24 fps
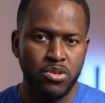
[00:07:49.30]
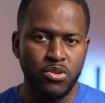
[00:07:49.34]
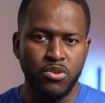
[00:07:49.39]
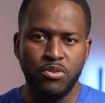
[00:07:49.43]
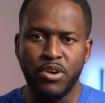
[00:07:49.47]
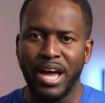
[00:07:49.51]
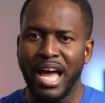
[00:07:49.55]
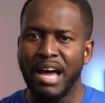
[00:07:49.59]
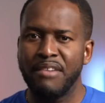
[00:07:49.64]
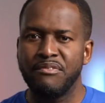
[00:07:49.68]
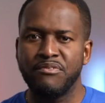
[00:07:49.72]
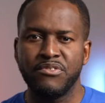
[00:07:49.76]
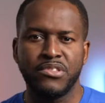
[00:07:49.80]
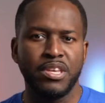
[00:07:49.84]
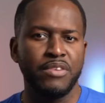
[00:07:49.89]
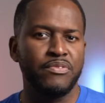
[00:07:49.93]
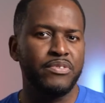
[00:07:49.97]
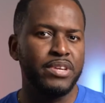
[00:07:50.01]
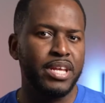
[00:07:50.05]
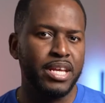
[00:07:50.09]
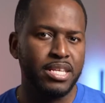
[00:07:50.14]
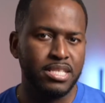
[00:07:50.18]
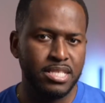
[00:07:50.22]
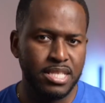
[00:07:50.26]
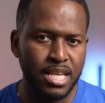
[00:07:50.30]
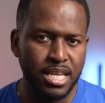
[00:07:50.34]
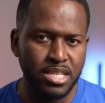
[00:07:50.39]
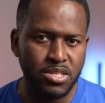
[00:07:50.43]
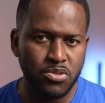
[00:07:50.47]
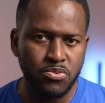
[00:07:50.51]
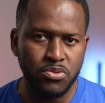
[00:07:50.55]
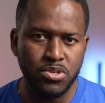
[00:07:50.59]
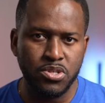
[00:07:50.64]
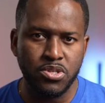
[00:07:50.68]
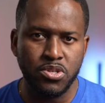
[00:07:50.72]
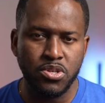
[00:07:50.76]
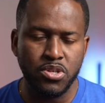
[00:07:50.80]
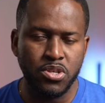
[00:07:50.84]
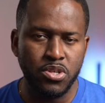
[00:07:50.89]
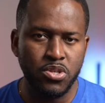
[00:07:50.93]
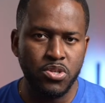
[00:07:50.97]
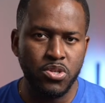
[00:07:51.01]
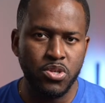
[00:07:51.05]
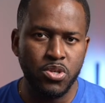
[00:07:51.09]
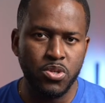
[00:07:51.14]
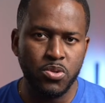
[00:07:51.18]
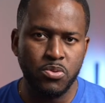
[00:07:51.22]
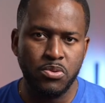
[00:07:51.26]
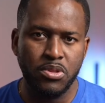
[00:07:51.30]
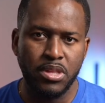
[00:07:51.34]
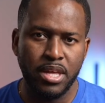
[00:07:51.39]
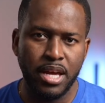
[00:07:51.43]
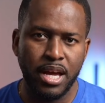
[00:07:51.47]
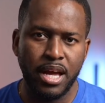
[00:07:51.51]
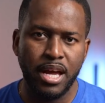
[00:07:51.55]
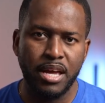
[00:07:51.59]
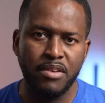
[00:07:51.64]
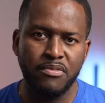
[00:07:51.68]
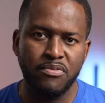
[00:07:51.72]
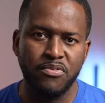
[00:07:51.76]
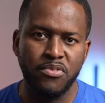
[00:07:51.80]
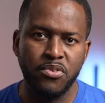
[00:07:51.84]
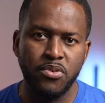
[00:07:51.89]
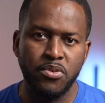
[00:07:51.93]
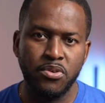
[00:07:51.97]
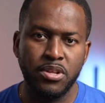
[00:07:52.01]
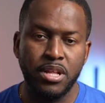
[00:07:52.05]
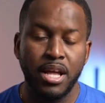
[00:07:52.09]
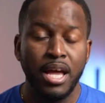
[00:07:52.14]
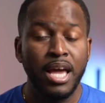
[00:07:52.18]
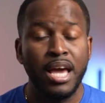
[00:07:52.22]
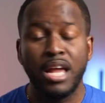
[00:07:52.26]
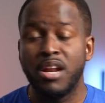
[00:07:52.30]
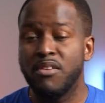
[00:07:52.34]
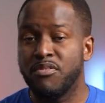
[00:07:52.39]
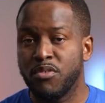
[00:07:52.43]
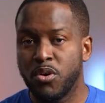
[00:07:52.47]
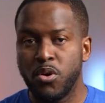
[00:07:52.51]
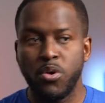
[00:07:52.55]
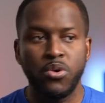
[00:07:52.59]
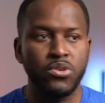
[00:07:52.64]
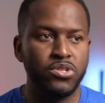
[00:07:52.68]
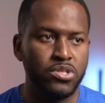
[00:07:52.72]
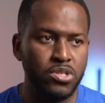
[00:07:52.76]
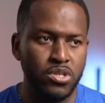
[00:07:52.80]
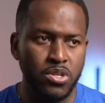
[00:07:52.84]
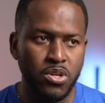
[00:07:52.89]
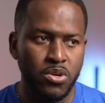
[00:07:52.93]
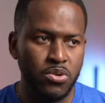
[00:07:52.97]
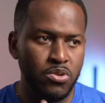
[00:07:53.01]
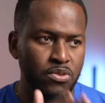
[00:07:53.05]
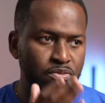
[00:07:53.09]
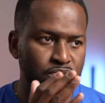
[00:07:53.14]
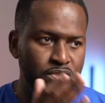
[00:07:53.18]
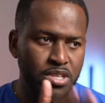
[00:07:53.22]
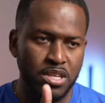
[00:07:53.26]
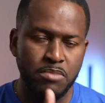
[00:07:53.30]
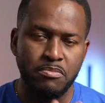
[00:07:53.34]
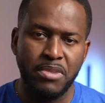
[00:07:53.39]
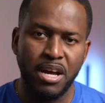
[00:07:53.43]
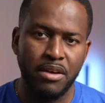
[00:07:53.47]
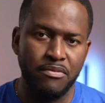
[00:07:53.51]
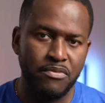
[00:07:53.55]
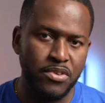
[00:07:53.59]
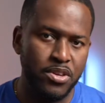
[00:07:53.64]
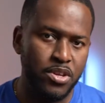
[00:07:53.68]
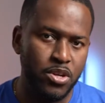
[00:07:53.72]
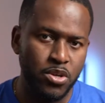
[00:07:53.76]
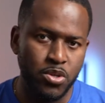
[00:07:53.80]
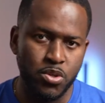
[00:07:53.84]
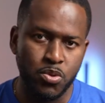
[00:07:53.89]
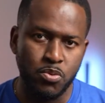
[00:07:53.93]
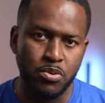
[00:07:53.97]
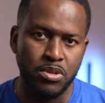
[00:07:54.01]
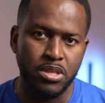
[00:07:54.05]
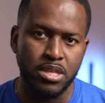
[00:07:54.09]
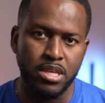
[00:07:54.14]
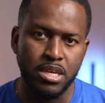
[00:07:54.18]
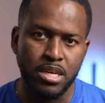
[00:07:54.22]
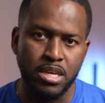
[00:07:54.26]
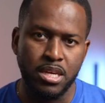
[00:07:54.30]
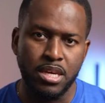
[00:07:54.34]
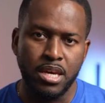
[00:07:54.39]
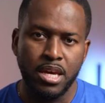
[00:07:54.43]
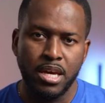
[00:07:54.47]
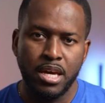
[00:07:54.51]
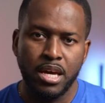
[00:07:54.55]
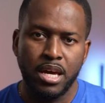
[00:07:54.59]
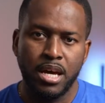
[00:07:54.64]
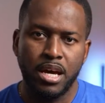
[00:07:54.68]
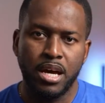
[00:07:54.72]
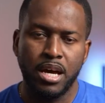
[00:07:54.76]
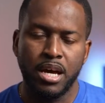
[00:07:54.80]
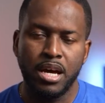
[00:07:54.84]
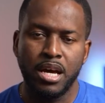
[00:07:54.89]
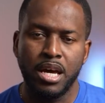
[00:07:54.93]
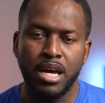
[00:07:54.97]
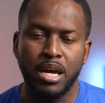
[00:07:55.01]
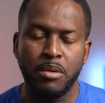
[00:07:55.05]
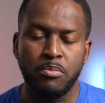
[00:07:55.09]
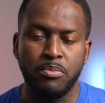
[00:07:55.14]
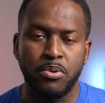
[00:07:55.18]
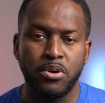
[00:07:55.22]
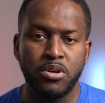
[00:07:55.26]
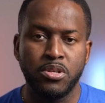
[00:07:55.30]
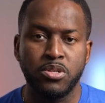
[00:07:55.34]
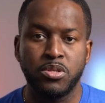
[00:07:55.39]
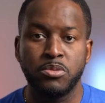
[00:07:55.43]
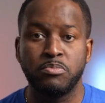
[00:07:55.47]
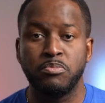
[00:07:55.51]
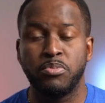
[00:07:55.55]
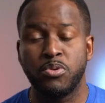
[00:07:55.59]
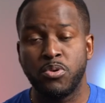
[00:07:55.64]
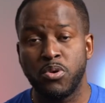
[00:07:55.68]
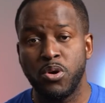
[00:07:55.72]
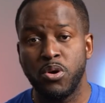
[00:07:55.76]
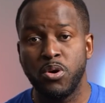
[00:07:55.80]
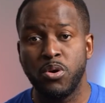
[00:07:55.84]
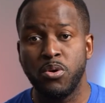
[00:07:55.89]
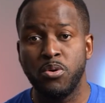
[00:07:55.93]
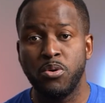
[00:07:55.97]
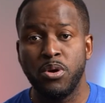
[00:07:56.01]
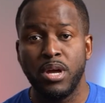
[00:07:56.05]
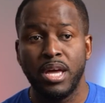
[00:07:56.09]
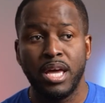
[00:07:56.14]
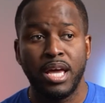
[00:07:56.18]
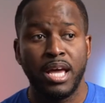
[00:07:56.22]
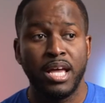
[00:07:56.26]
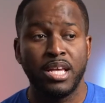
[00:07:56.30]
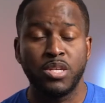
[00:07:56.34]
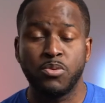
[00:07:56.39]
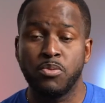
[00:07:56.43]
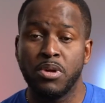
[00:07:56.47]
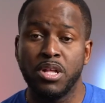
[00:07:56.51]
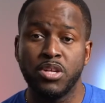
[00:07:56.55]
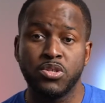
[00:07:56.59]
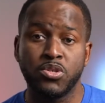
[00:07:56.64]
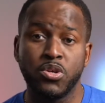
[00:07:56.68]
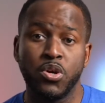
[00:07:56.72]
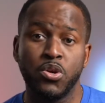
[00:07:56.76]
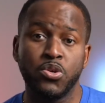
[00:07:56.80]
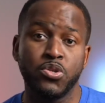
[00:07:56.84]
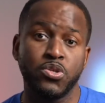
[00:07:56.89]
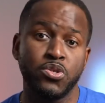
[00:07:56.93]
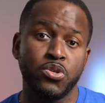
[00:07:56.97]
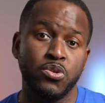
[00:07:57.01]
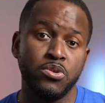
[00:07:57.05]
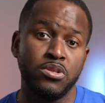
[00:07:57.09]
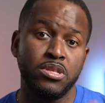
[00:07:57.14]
you have different accessories you can use with the iPhone. And of course, you've seen my videos with the AirPods Pro, as well as also